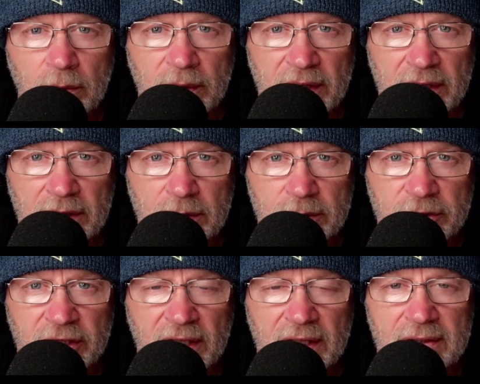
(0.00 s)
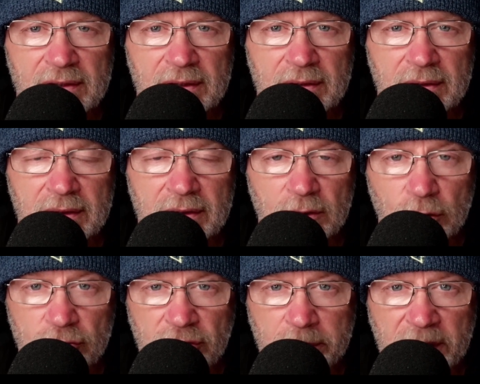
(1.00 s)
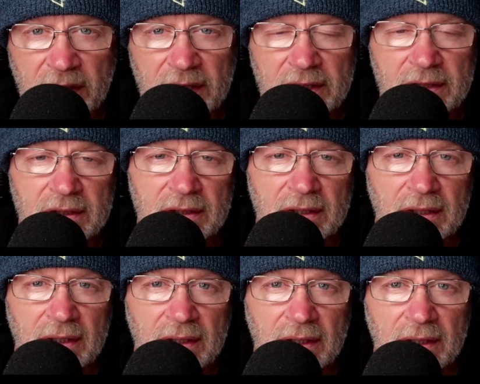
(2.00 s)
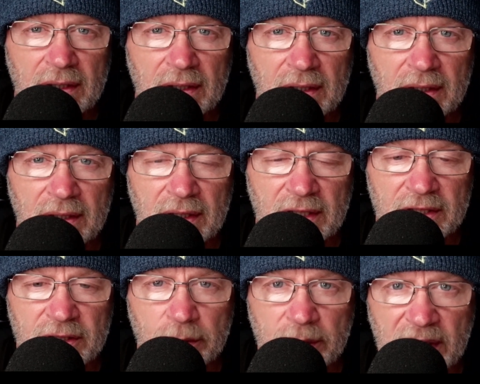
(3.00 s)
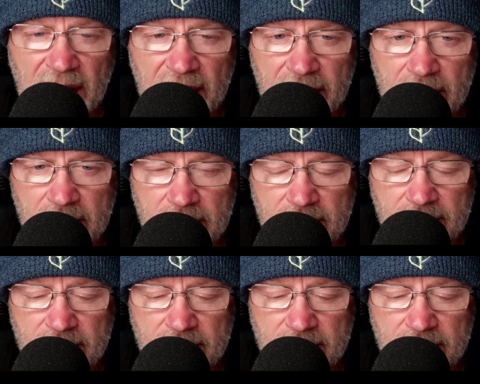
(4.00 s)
within your chest, your ribcage, as you inhale.